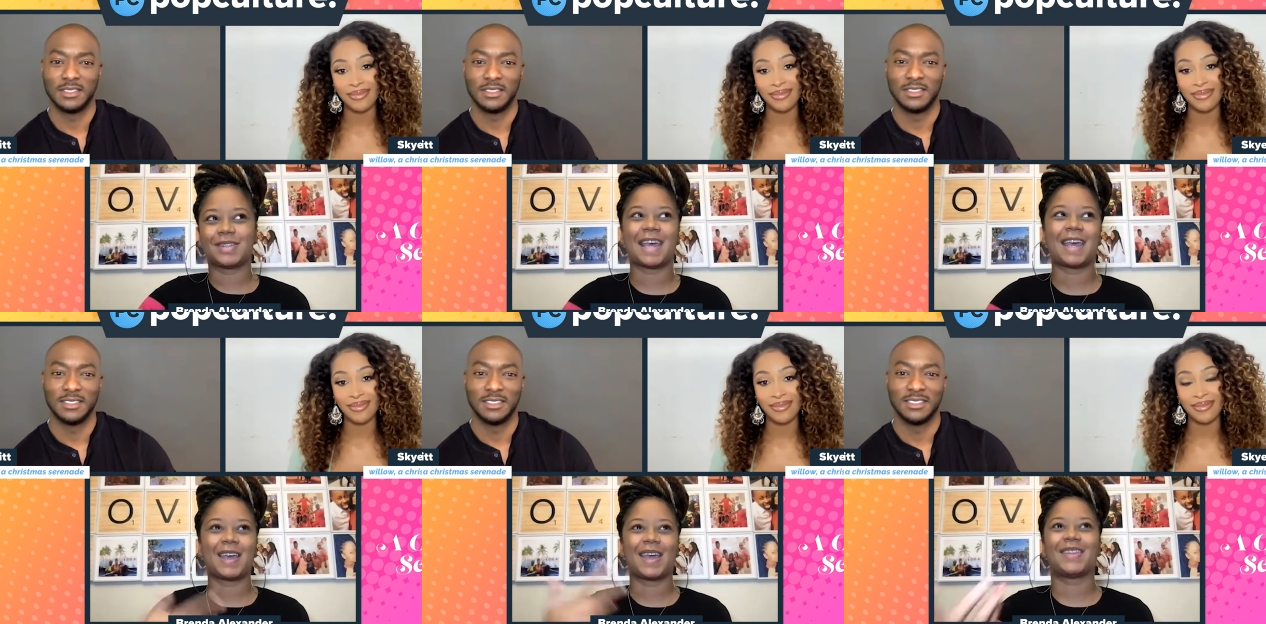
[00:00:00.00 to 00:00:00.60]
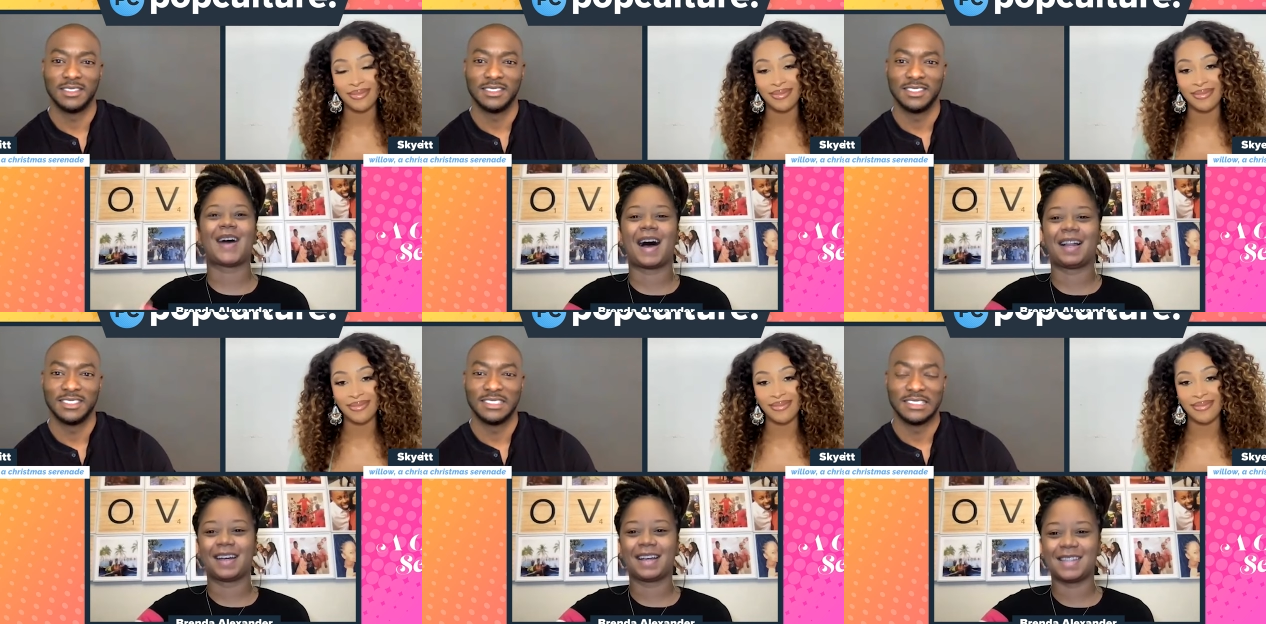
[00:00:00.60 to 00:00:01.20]
Speaker 1: taking in the
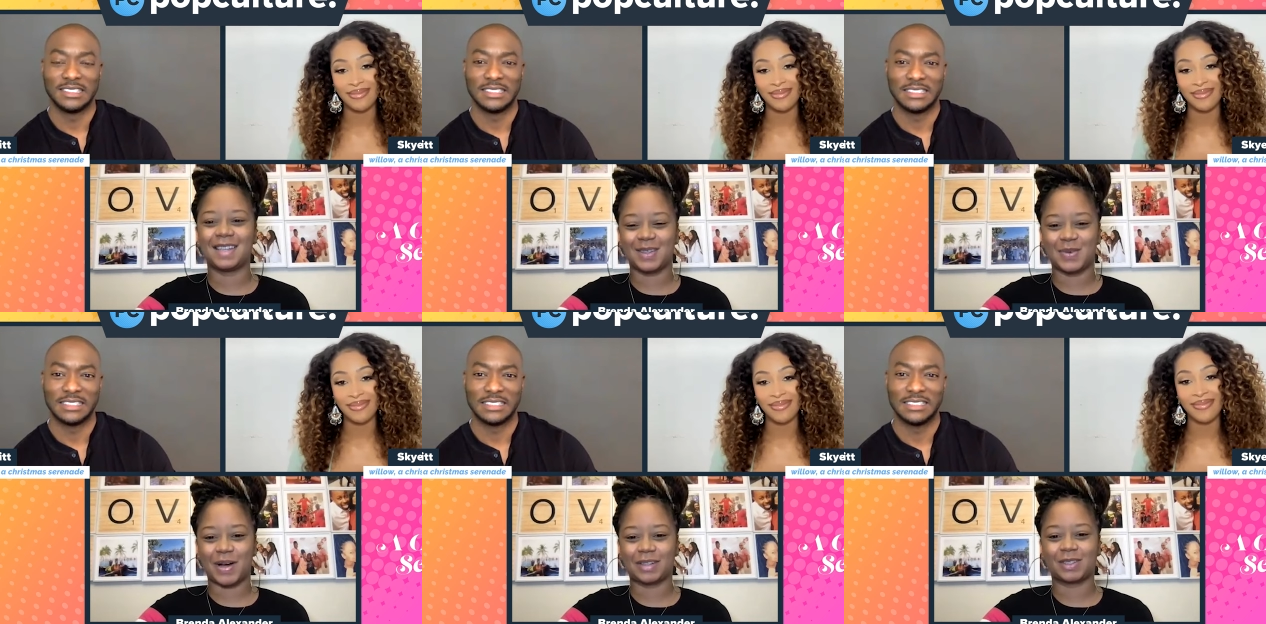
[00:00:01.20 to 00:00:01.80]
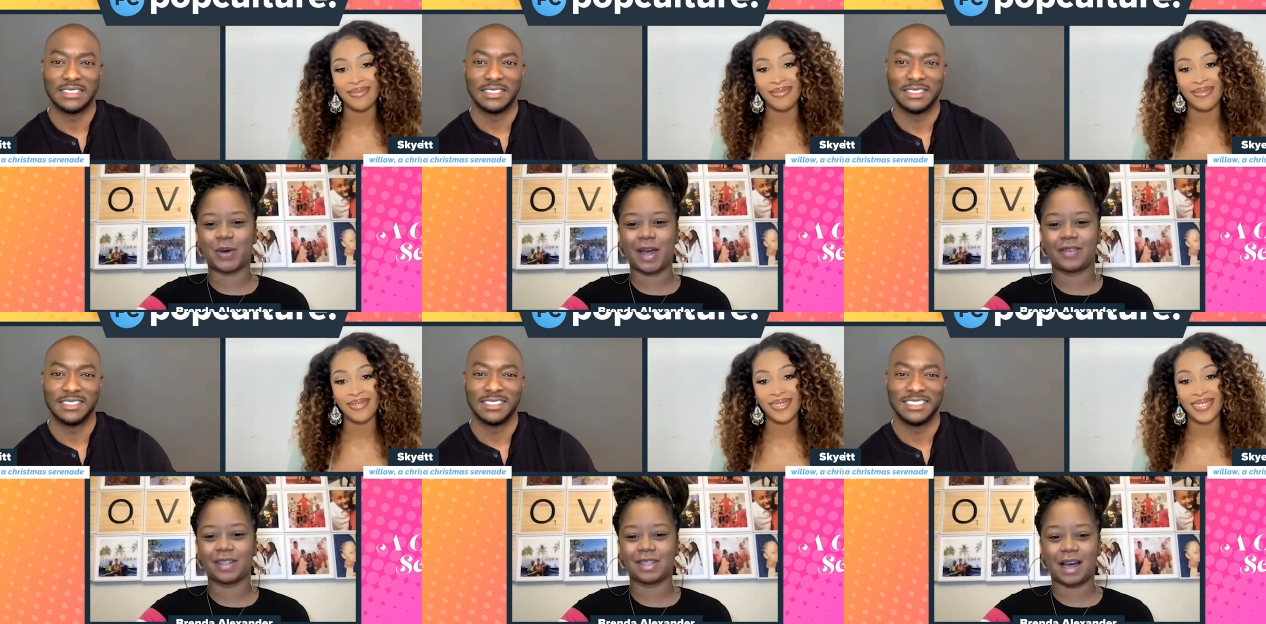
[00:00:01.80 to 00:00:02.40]
holiday season while still
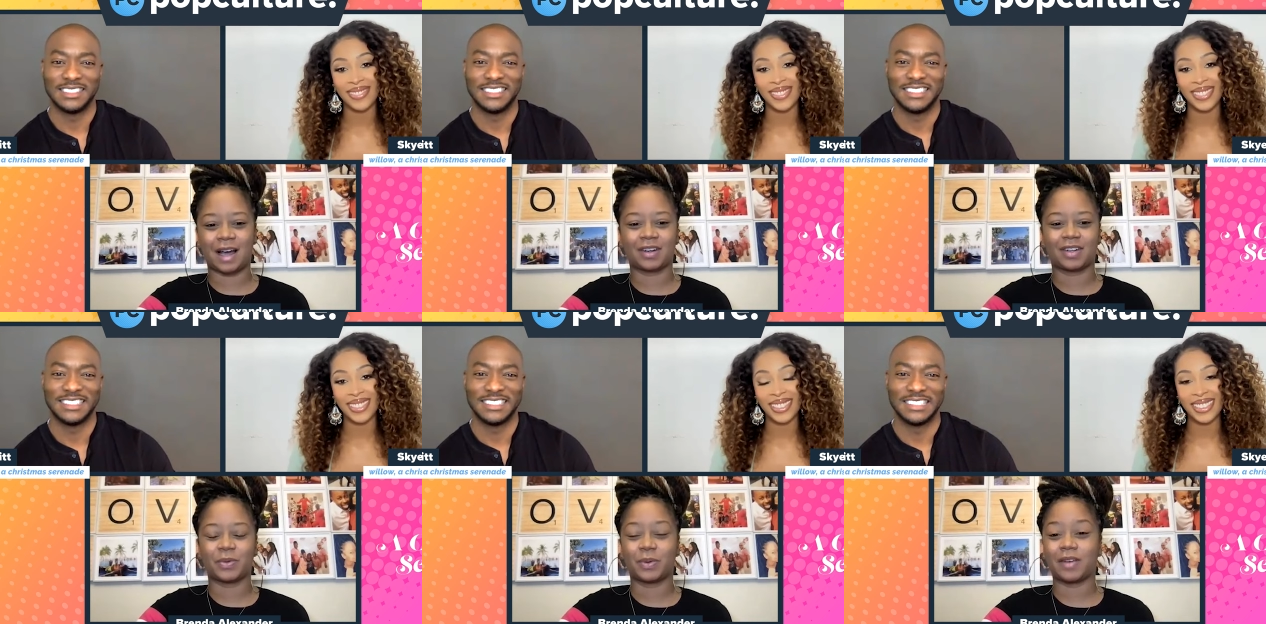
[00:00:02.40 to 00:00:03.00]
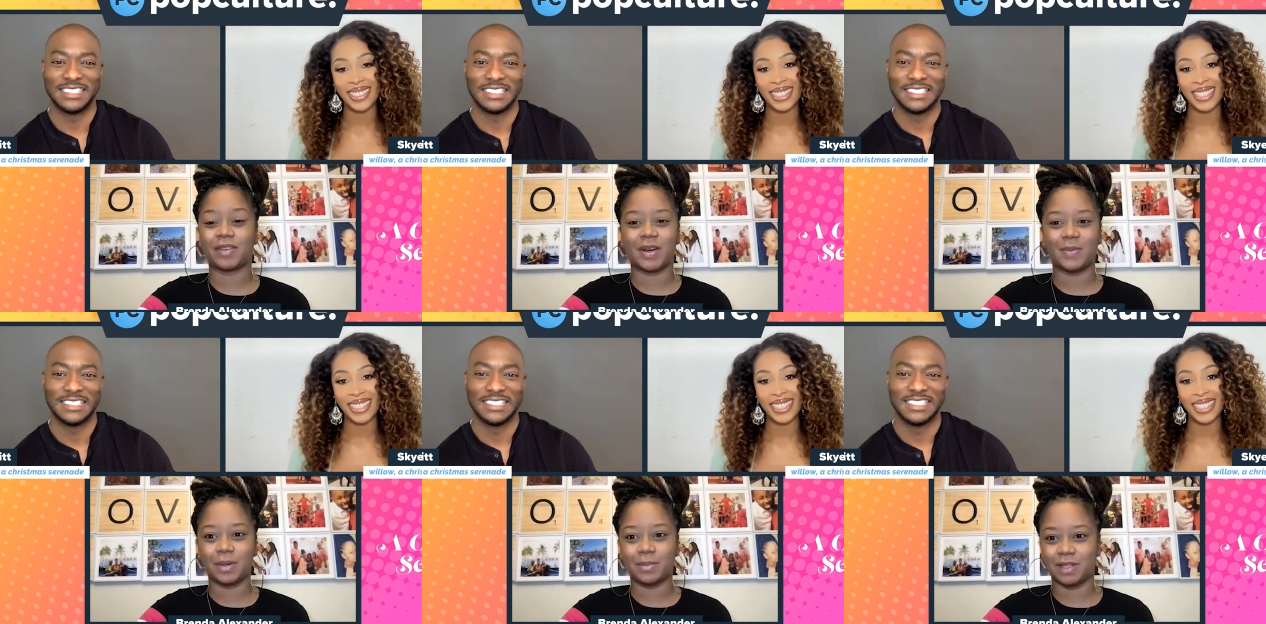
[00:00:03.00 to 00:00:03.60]
having to honor whatever
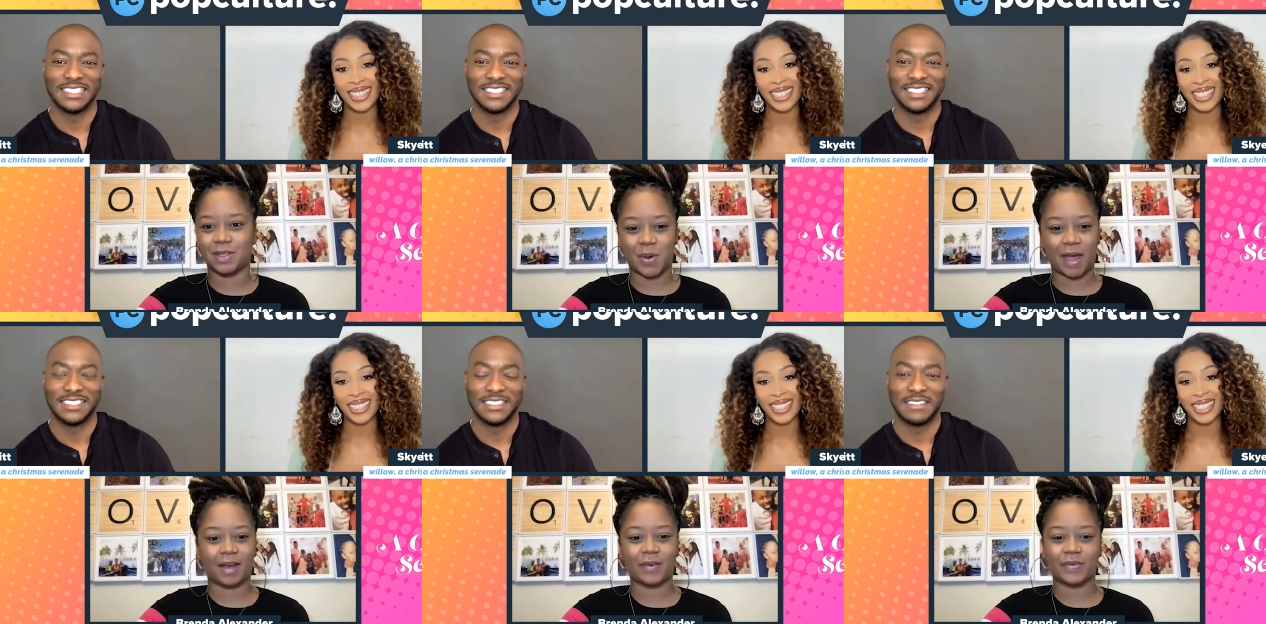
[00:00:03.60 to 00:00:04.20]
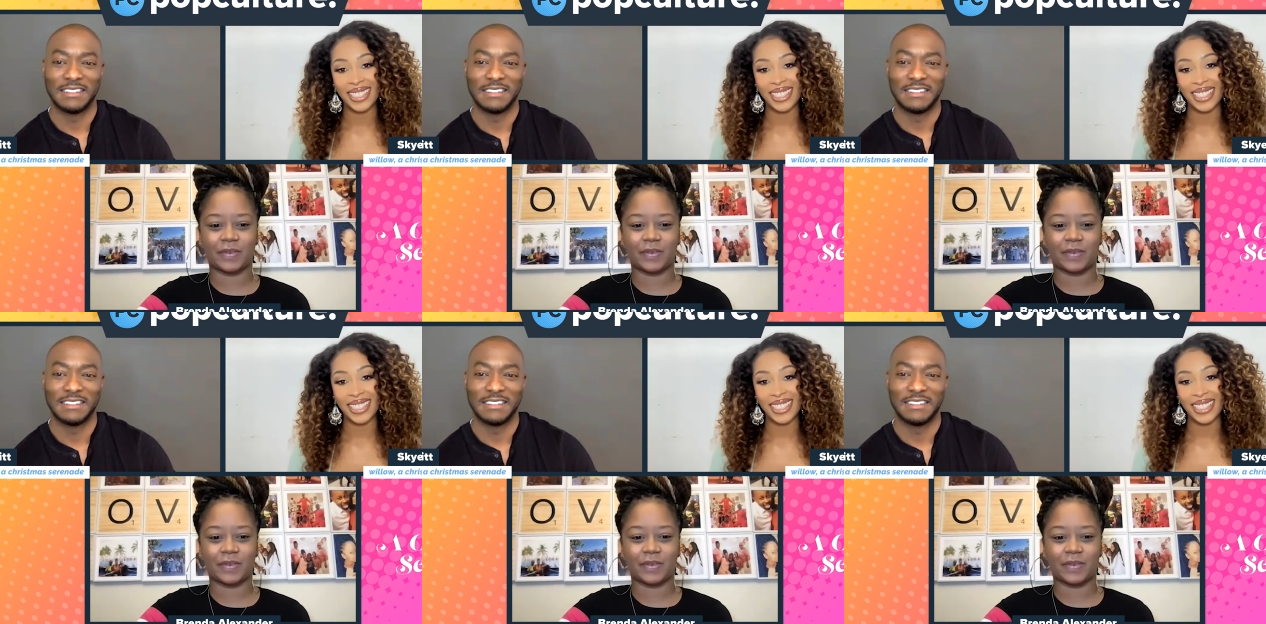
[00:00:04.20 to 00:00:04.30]
commitments you have?